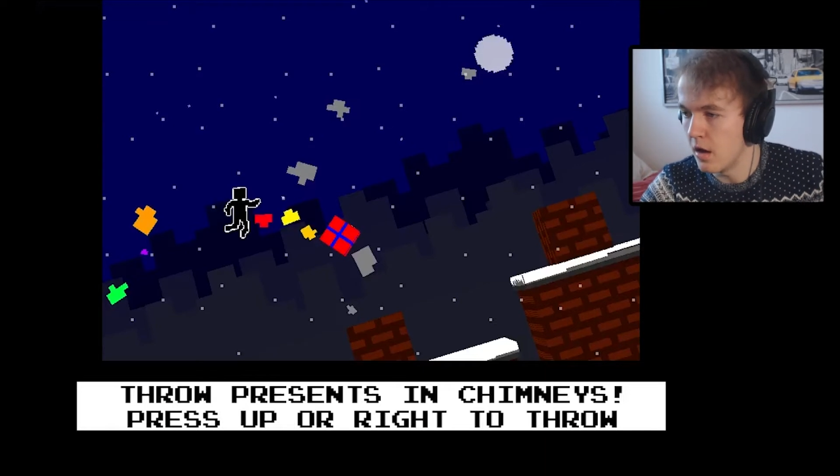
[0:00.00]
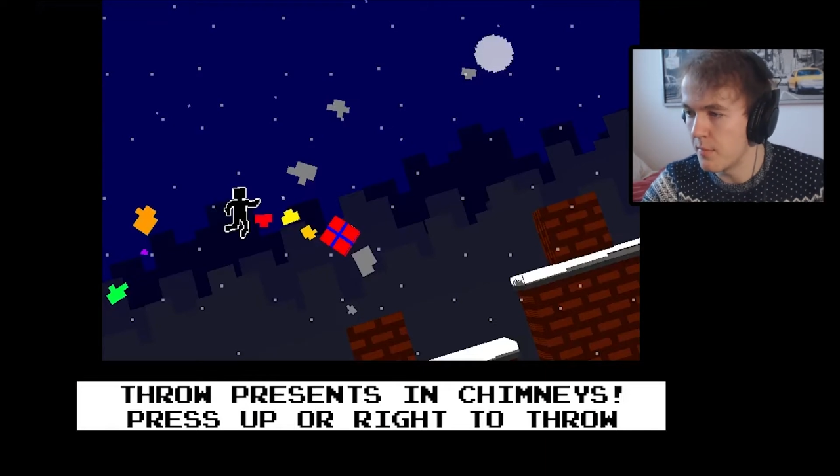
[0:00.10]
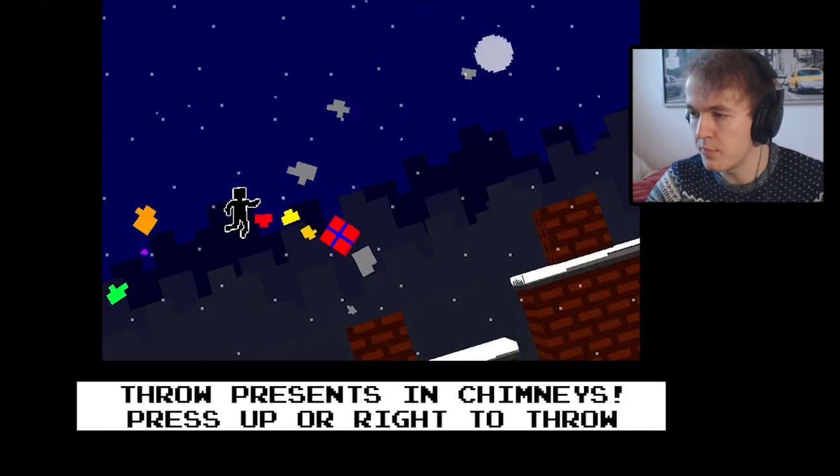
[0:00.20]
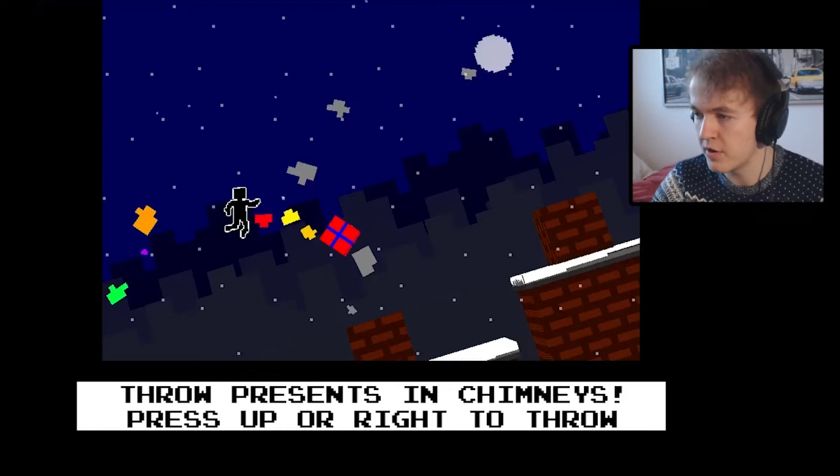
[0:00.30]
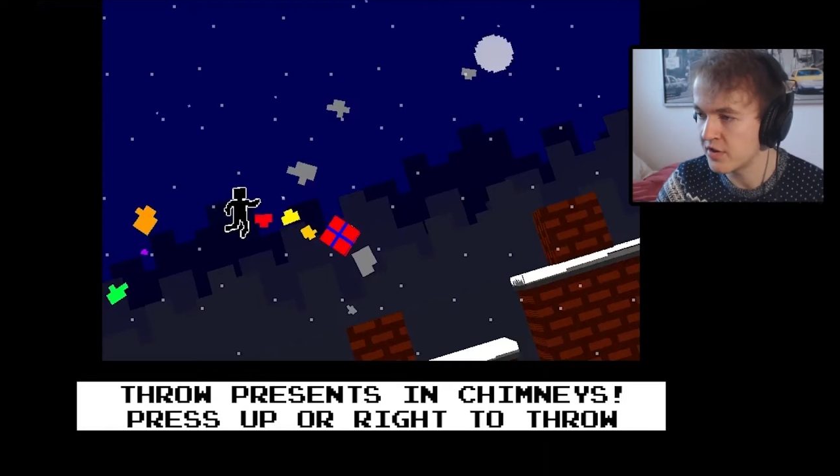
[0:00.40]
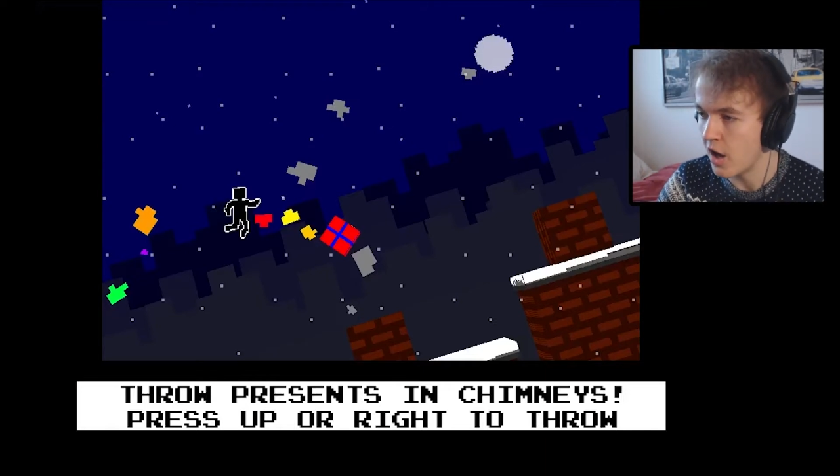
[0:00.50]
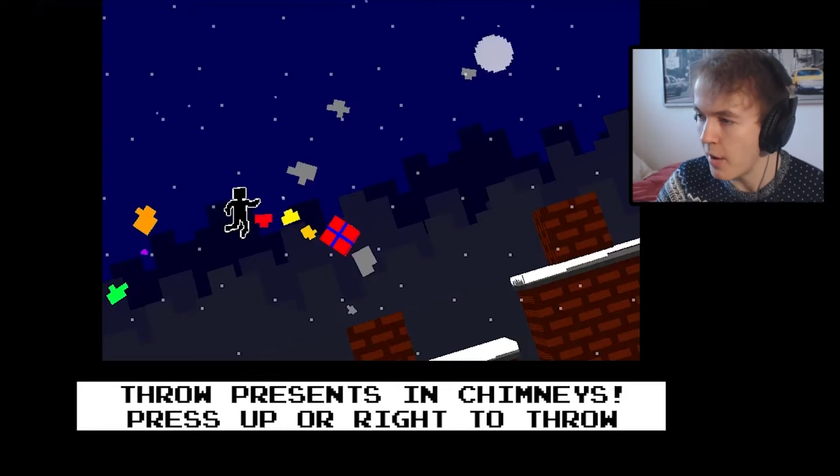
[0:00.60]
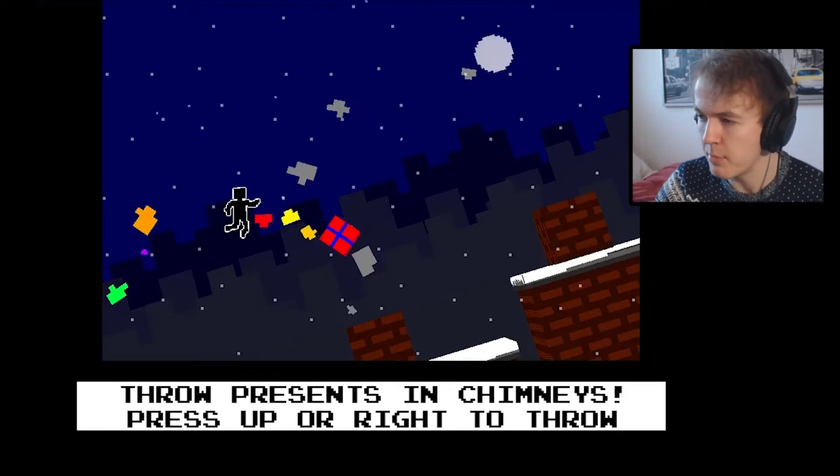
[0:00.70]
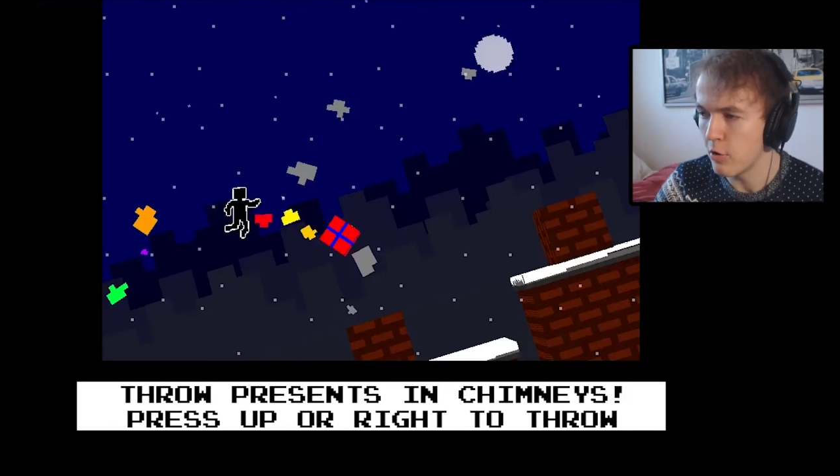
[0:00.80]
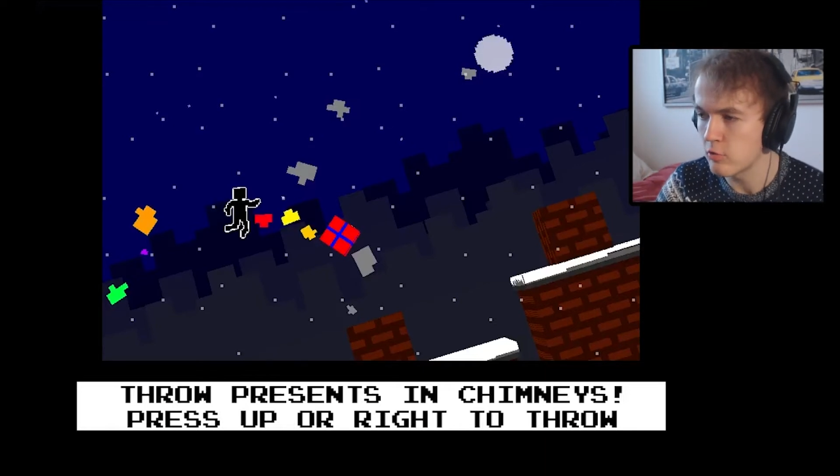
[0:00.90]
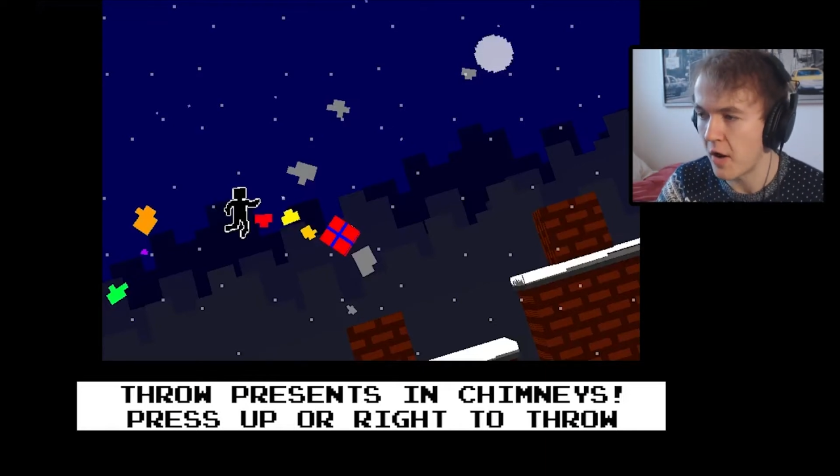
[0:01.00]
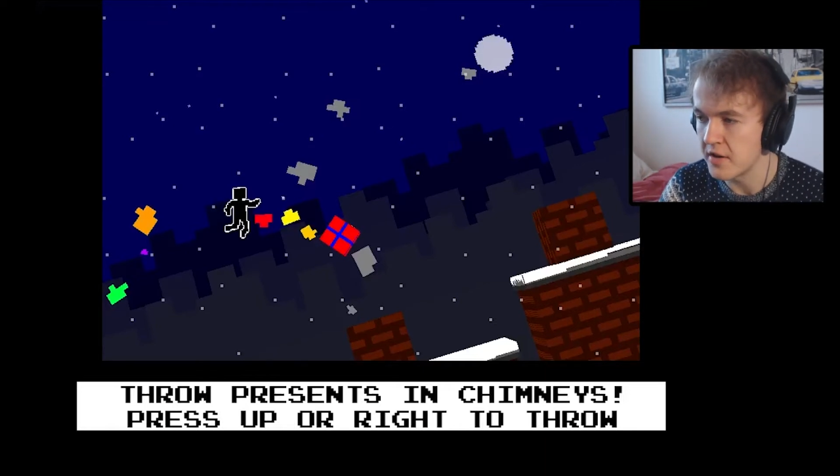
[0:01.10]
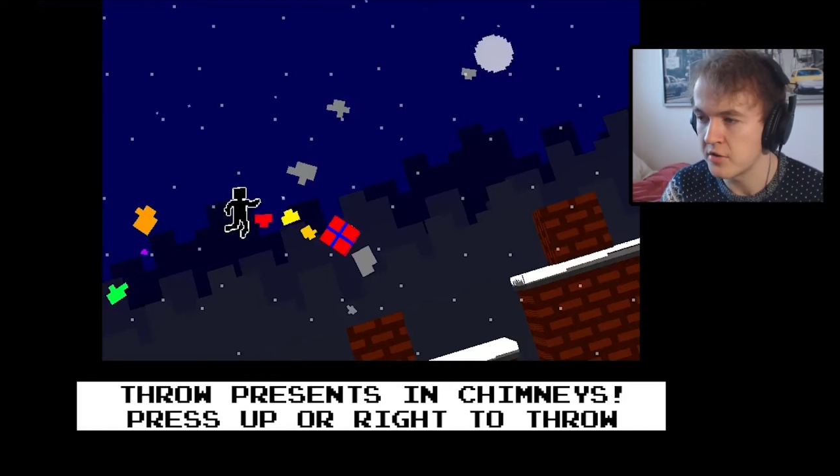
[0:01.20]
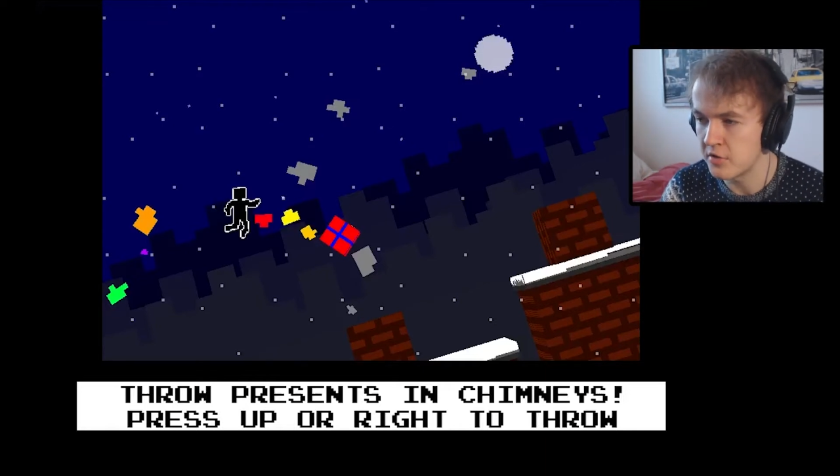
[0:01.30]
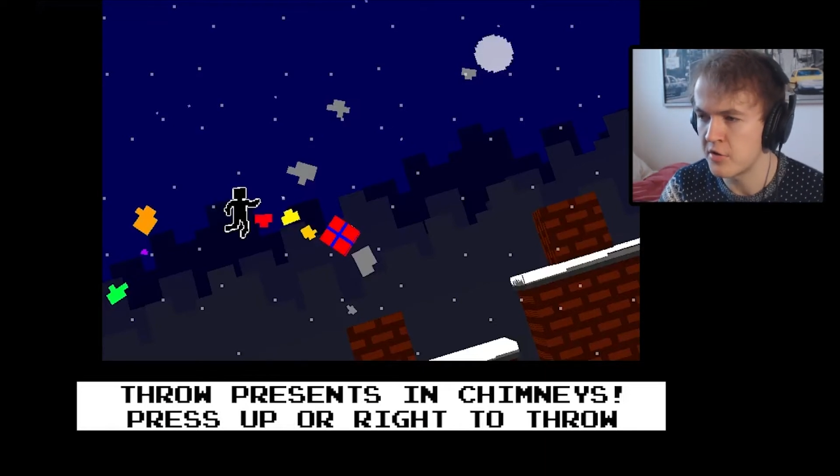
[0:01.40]
Uh, press up or
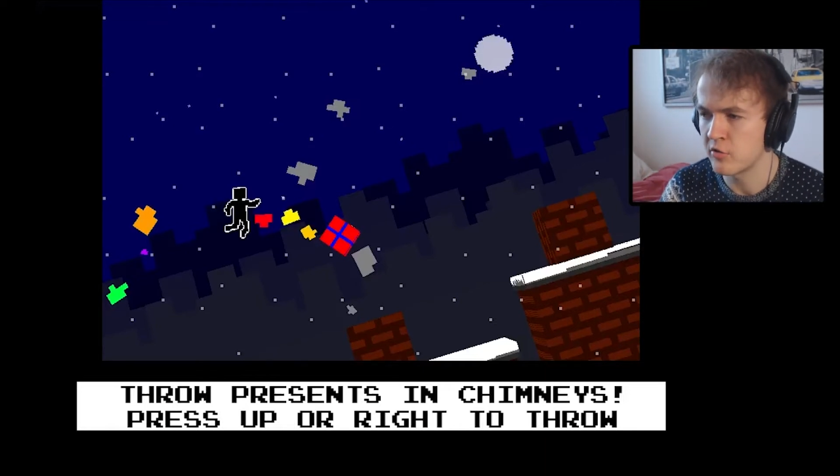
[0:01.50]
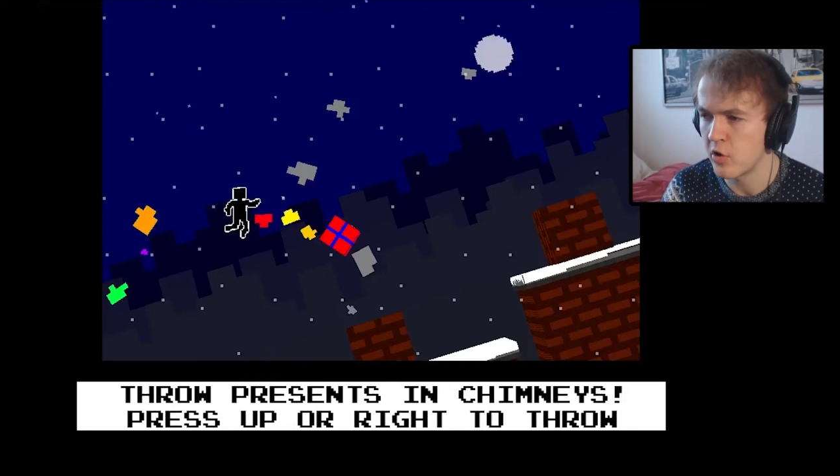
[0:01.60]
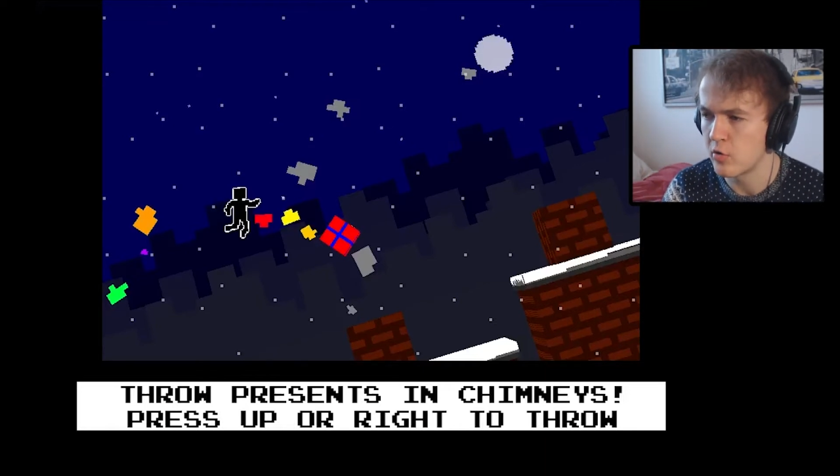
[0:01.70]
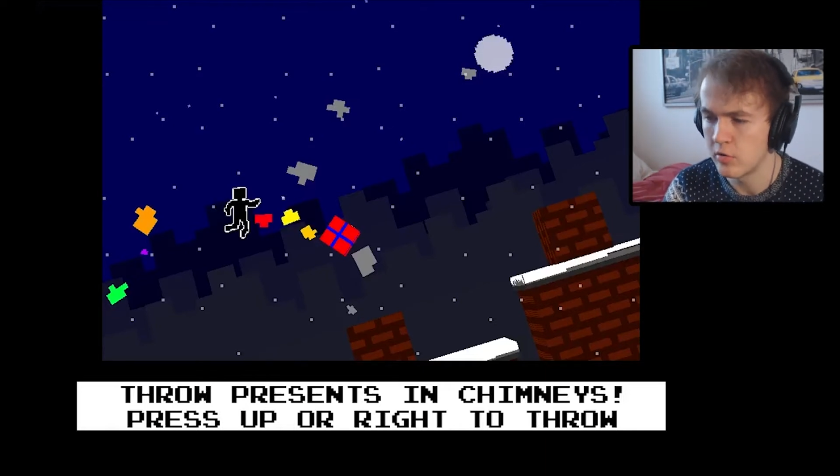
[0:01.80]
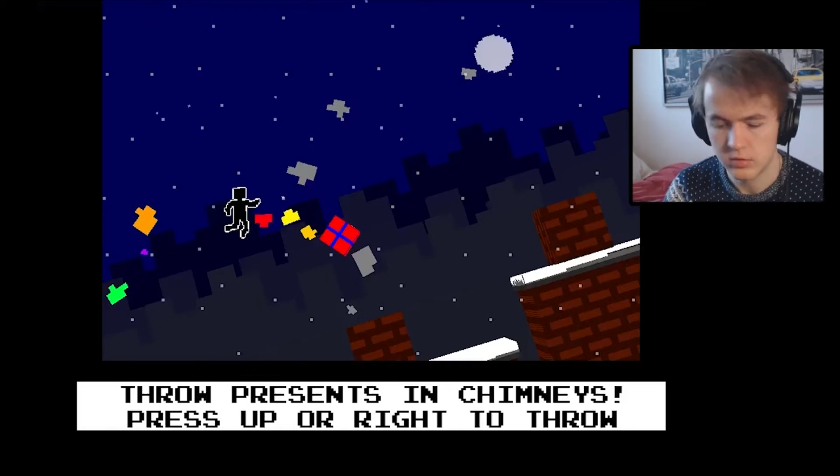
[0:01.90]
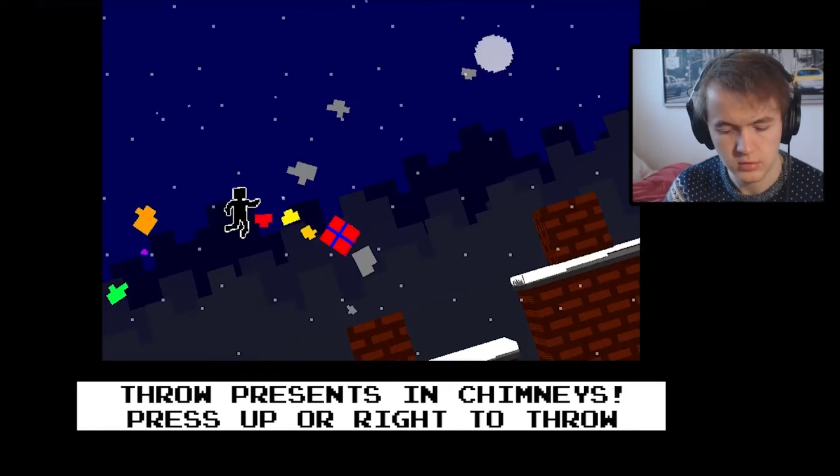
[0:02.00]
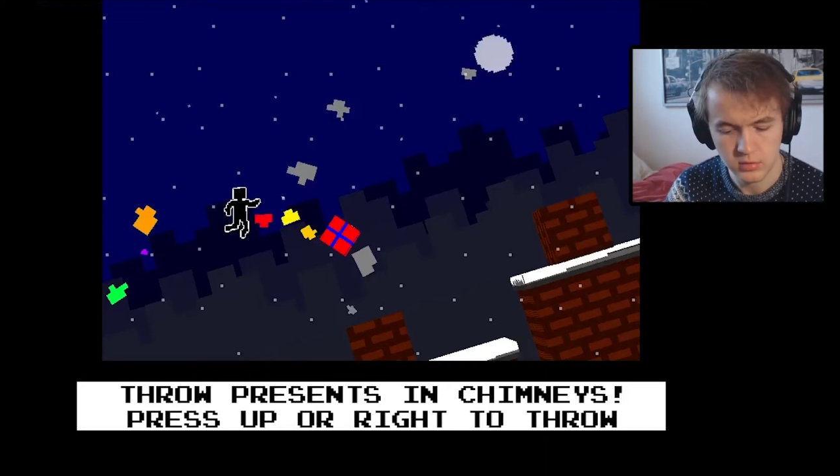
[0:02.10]
right to throw.